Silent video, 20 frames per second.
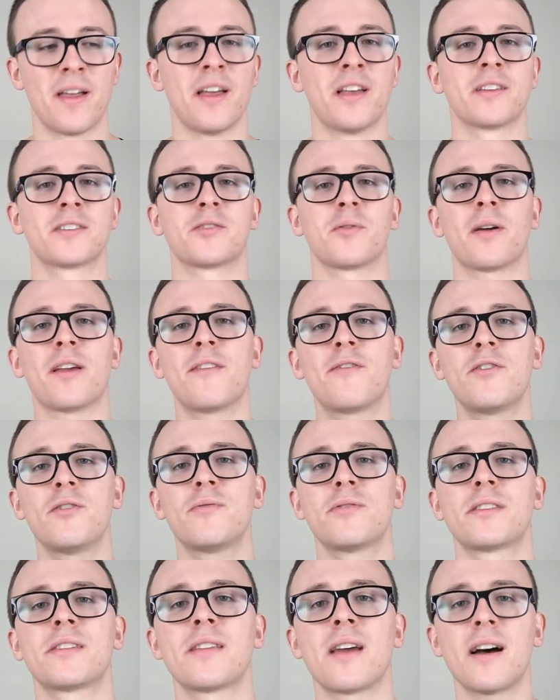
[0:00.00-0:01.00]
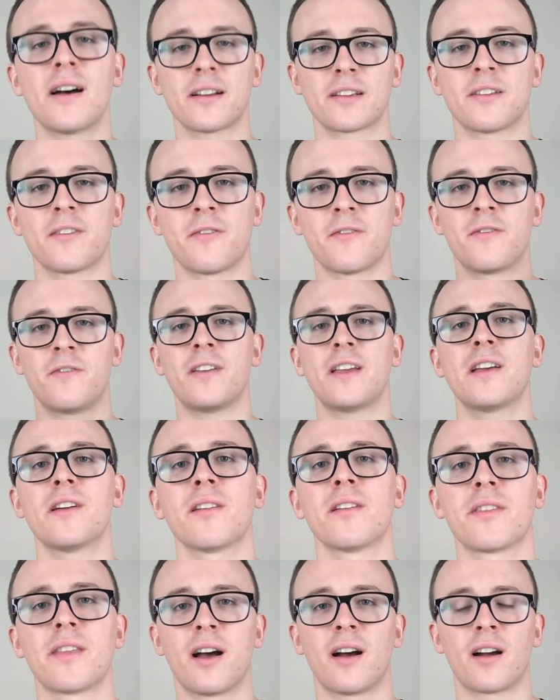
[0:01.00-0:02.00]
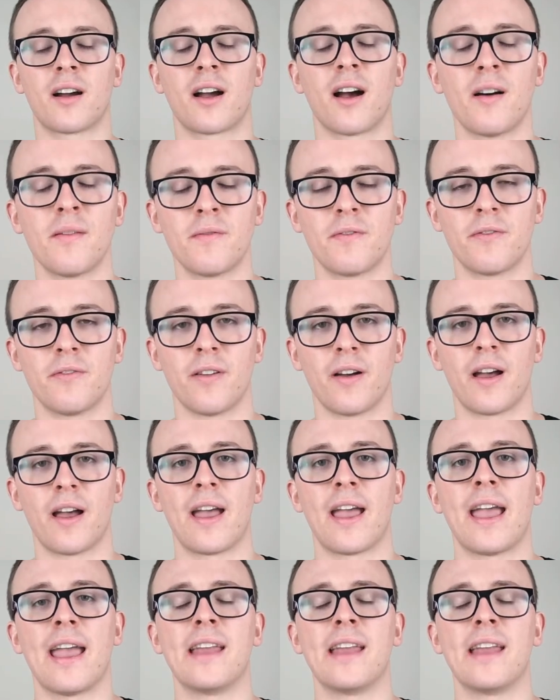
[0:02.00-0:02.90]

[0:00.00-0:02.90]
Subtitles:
So if you start to feel that uncomfort